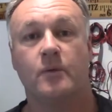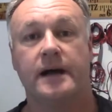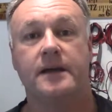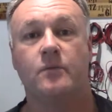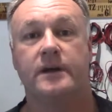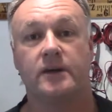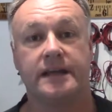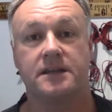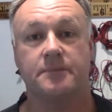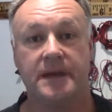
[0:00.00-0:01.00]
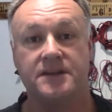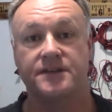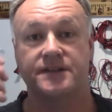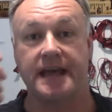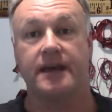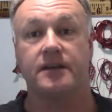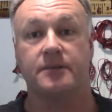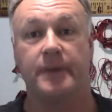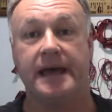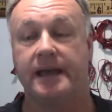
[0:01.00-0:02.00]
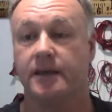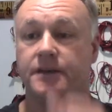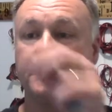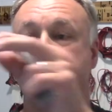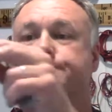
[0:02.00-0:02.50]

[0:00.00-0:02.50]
way, when I get the Mentos out of the packet